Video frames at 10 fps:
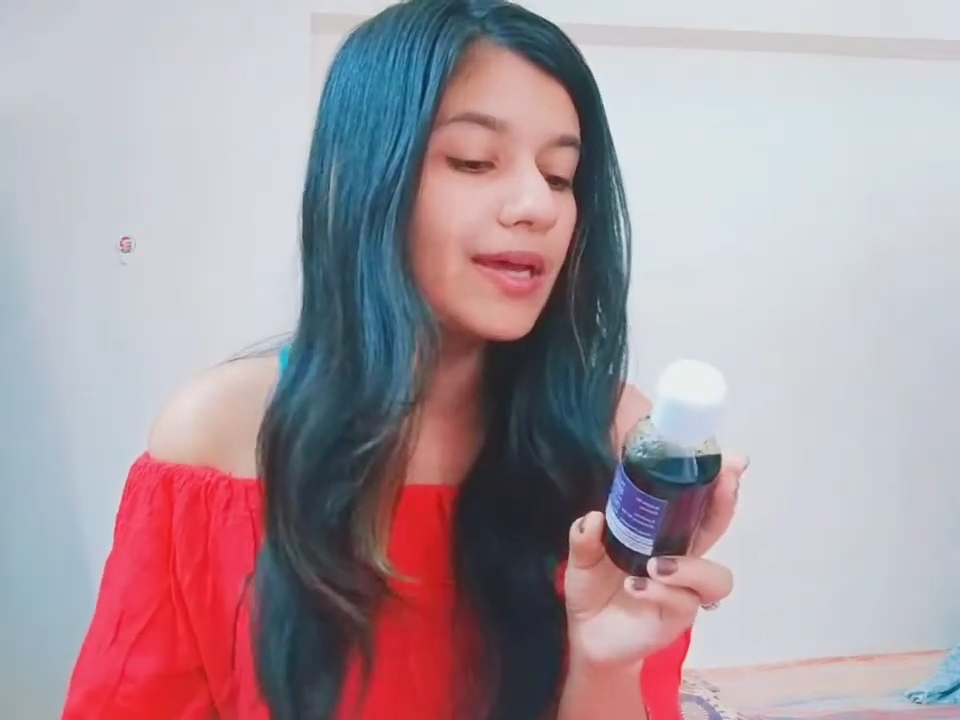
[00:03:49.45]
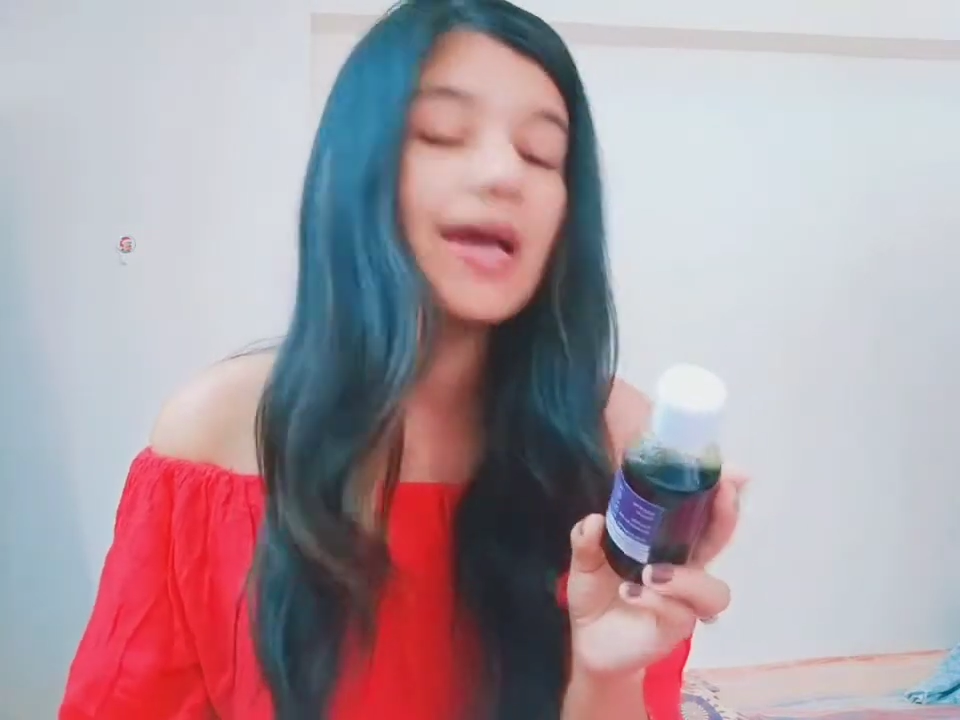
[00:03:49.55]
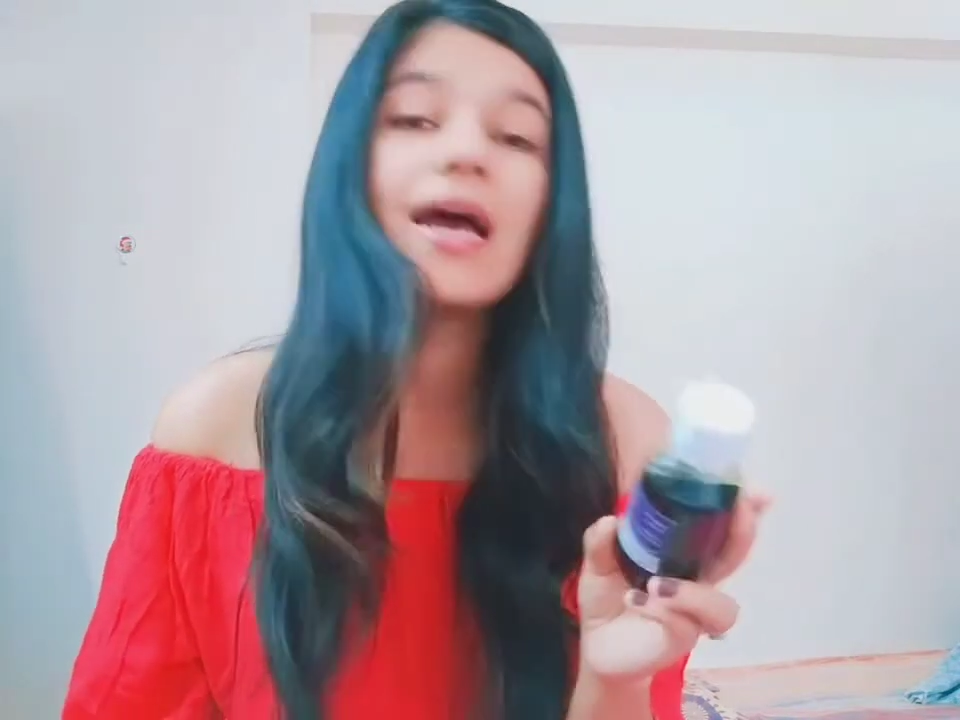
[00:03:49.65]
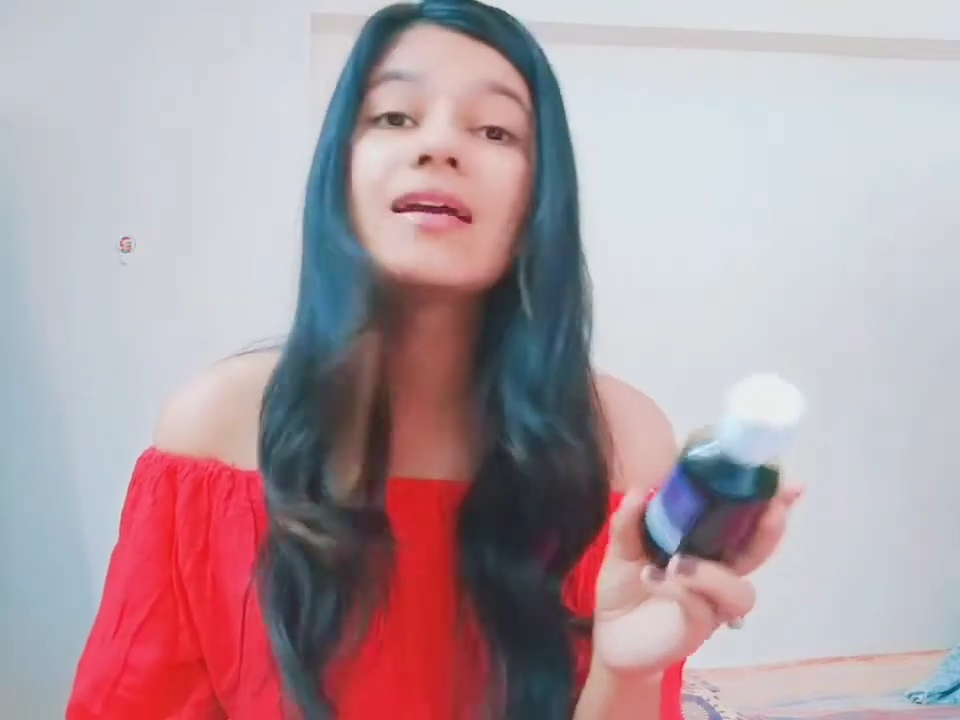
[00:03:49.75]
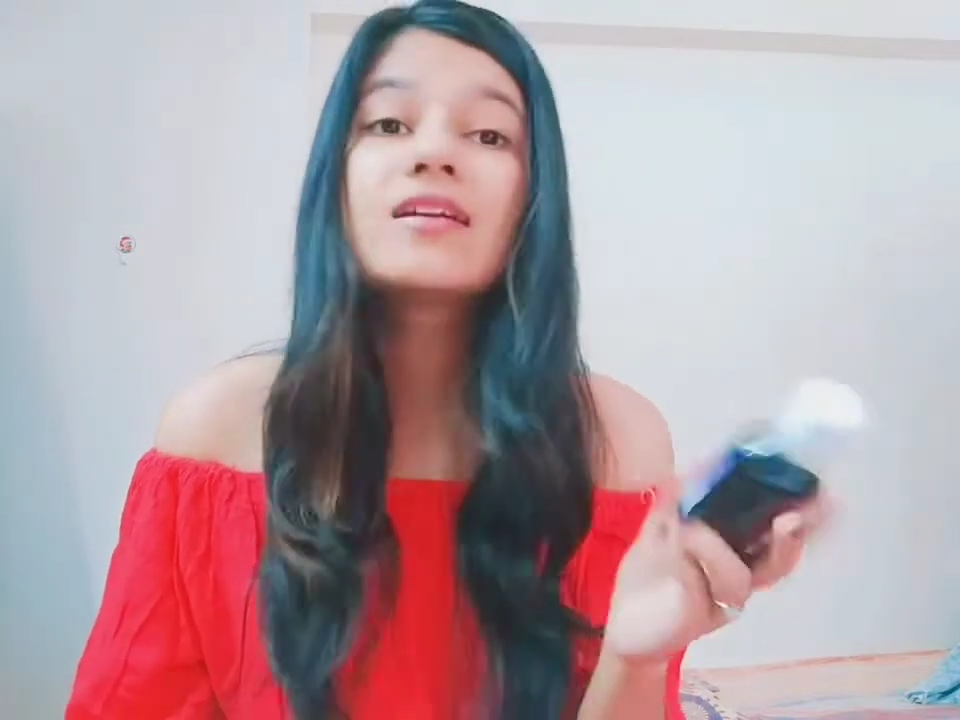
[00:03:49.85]

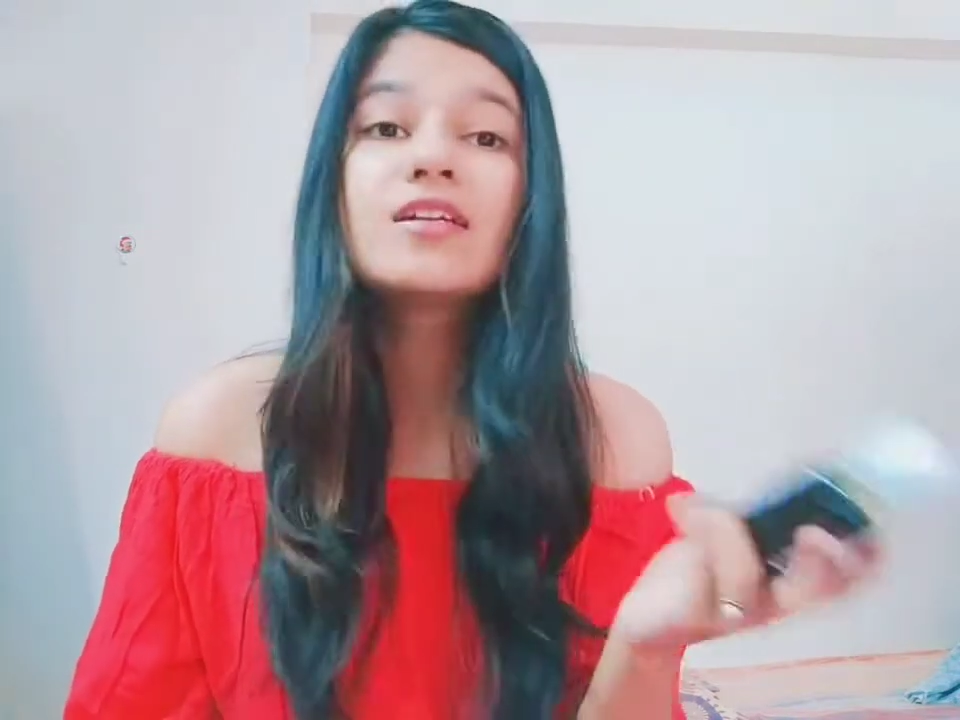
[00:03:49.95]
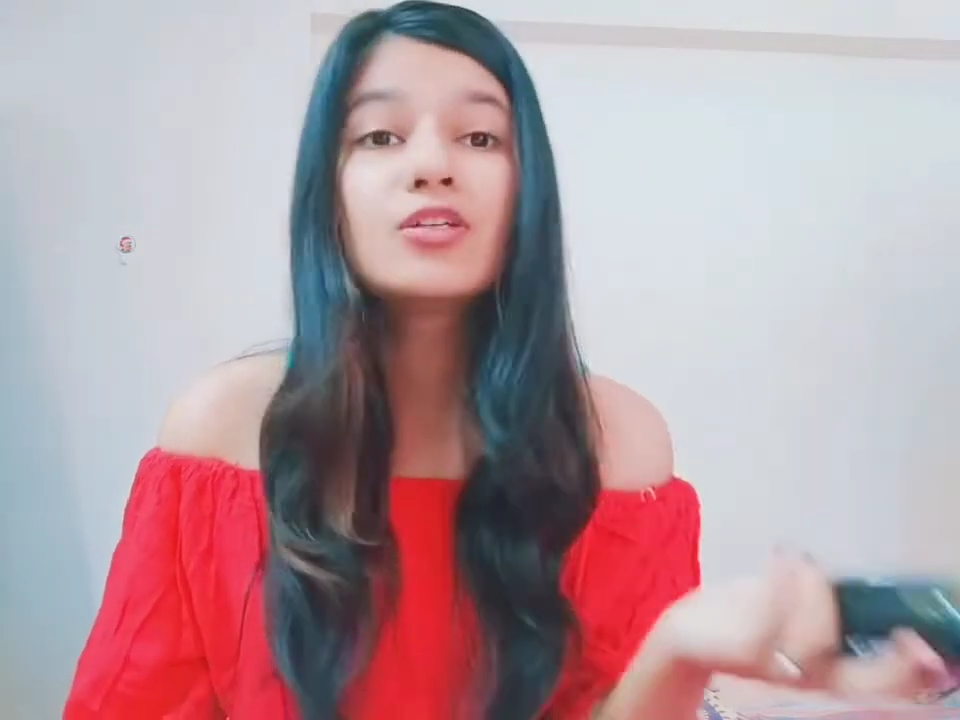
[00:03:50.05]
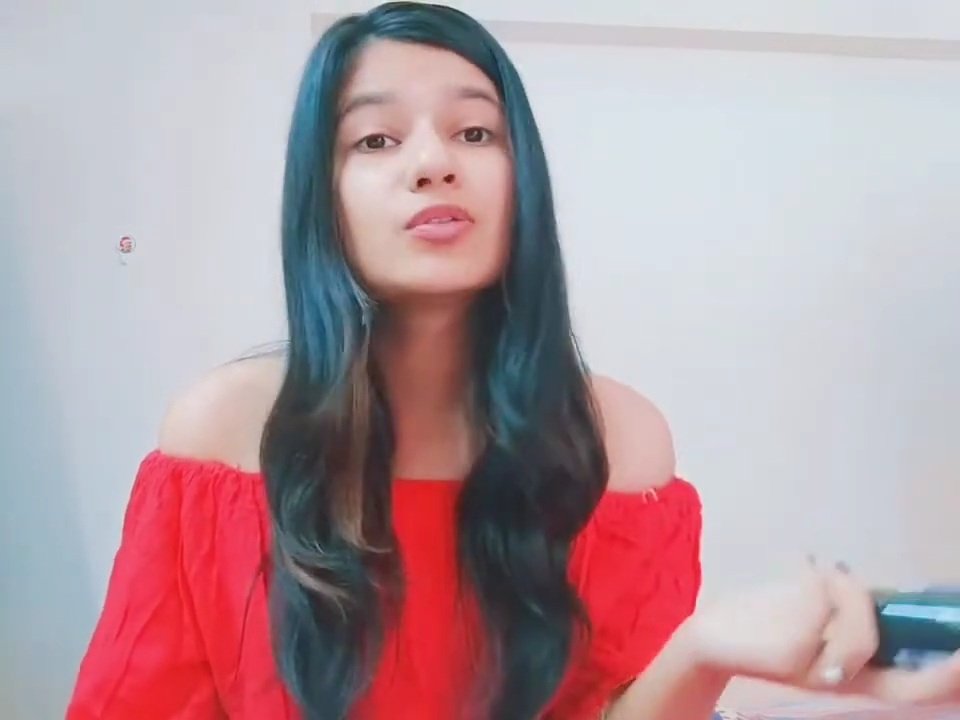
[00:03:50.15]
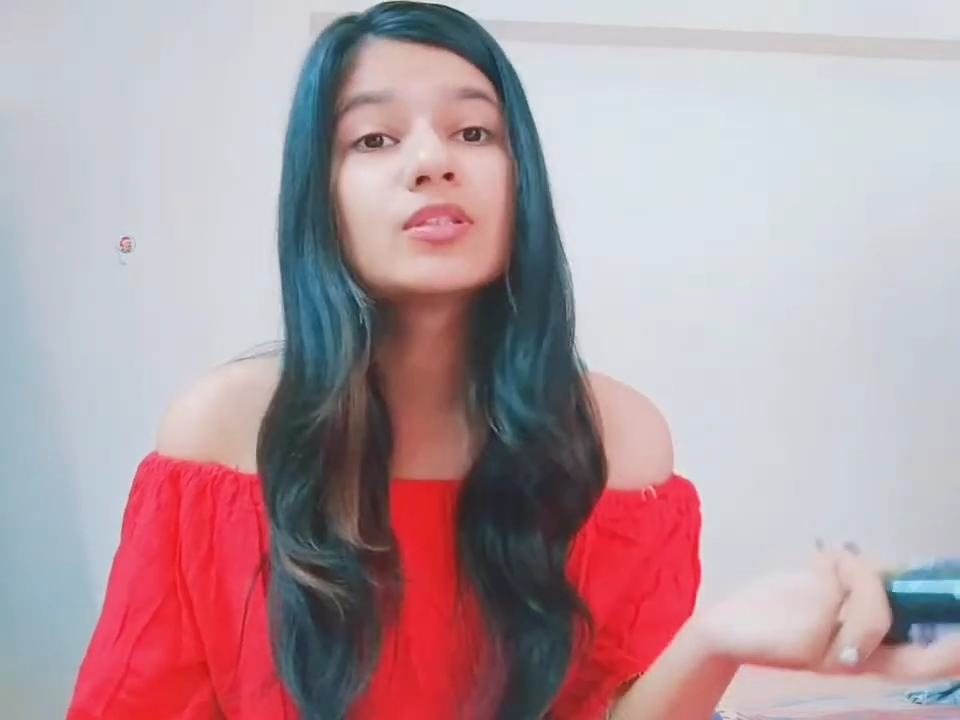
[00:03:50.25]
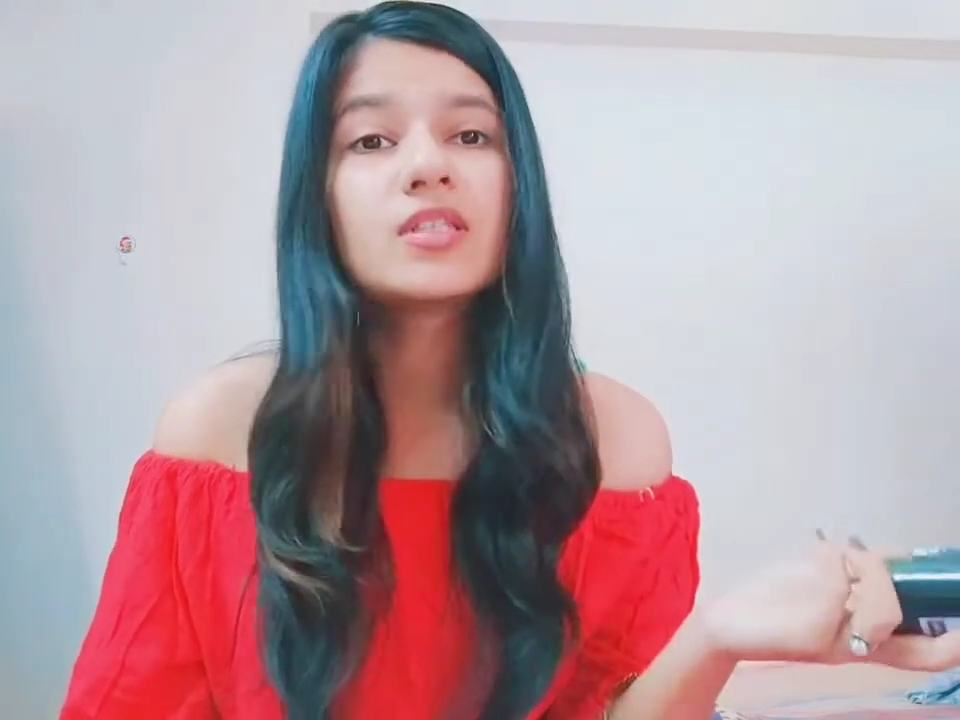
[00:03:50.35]
and reduces